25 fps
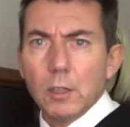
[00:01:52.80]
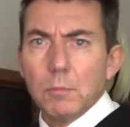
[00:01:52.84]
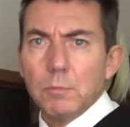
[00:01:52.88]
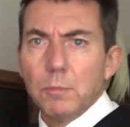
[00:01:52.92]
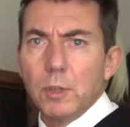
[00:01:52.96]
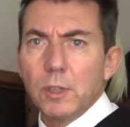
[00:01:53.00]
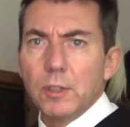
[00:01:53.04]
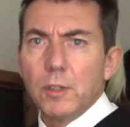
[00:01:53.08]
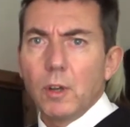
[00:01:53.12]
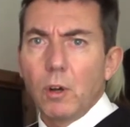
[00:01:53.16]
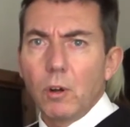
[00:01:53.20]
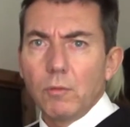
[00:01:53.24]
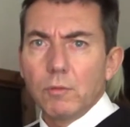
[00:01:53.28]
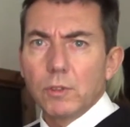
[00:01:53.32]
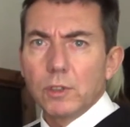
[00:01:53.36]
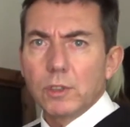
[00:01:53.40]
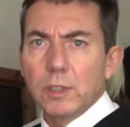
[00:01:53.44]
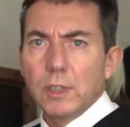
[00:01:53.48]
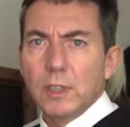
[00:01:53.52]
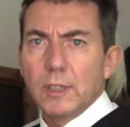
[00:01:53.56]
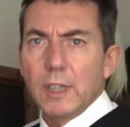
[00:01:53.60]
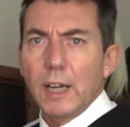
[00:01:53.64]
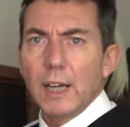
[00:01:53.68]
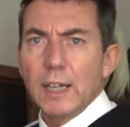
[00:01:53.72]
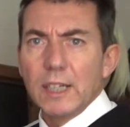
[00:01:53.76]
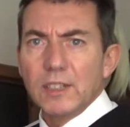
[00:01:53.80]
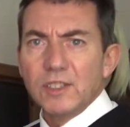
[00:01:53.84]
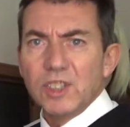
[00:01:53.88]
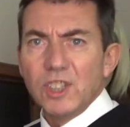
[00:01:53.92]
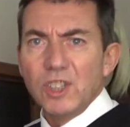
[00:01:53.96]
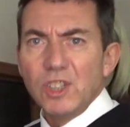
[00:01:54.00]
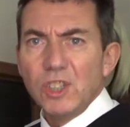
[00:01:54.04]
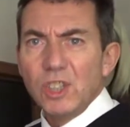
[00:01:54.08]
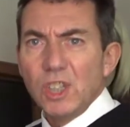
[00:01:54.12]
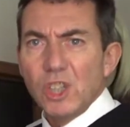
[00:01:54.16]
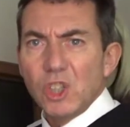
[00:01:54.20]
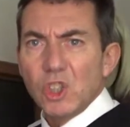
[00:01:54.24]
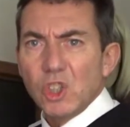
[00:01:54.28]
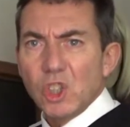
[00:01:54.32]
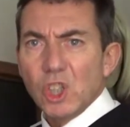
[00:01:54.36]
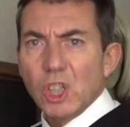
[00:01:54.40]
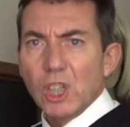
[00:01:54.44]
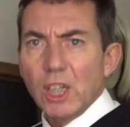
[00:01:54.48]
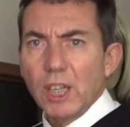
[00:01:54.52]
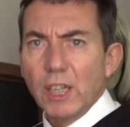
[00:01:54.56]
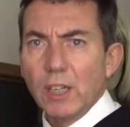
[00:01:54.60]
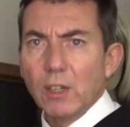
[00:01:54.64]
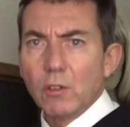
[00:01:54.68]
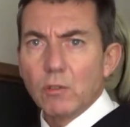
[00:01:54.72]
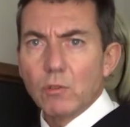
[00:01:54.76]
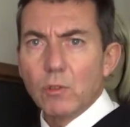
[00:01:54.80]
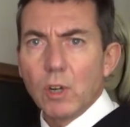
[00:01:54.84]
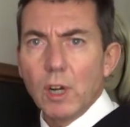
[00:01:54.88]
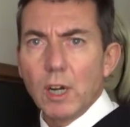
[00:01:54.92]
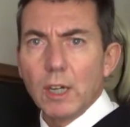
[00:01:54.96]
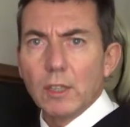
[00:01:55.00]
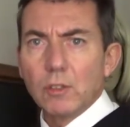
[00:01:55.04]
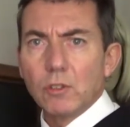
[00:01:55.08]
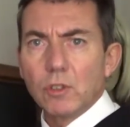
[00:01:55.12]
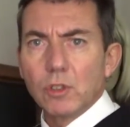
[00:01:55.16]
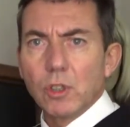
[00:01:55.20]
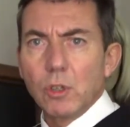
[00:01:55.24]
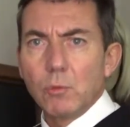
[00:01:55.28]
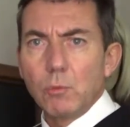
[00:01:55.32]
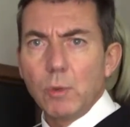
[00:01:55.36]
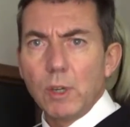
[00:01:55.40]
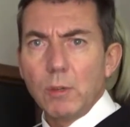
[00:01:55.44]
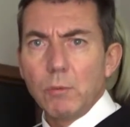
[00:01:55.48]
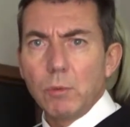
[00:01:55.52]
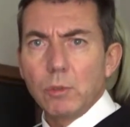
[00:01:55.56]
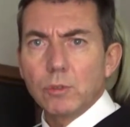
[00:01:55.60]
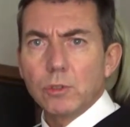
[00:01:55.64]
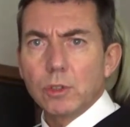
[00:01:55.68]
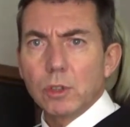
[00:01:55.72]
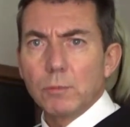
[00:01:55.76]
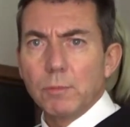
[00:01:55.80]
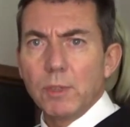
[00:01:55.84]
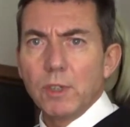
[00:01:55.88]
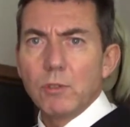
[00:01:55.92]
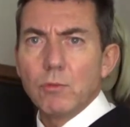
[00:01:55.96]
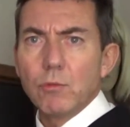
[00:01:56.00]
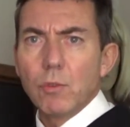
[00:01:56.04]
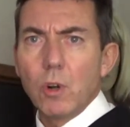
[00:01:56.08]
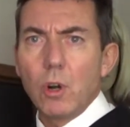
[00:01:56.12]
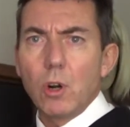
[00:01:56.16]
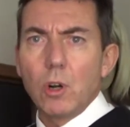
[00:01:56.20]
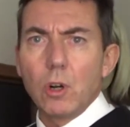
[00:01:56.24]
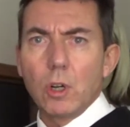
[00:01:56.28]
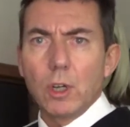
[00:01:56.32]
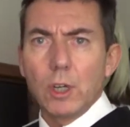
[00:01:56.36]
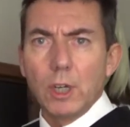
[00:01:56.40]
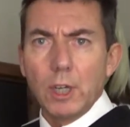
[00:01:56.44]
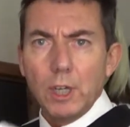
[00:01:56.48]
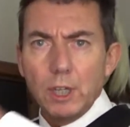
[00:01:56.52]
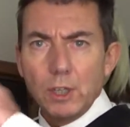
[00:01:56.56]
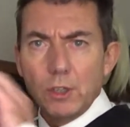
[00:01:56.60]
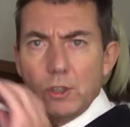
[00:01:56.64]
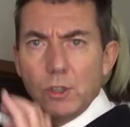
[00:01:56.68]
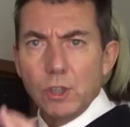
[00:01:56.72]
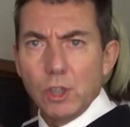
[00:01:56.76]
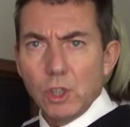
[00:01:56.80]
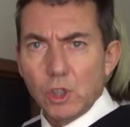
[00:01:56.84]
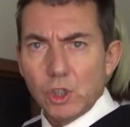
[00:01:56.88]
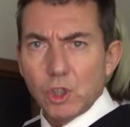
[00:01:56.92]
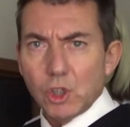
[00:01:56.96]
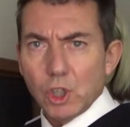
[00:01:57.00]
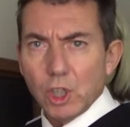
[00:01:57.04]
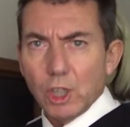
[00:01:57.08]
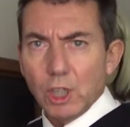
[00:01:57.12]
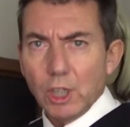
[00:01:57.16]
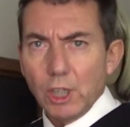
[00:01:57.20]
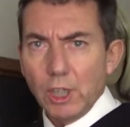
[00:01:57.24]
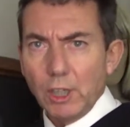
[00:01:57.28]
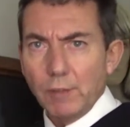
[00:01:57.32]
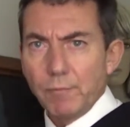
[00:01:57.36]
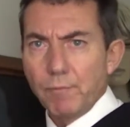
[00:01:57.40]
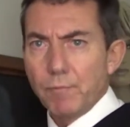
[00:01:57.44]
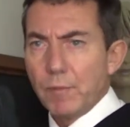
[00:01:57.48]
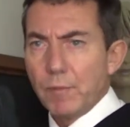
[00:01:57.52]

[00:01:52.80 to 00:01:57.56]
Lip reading: but obviously that is initially. Right, so we want to be wrong initially.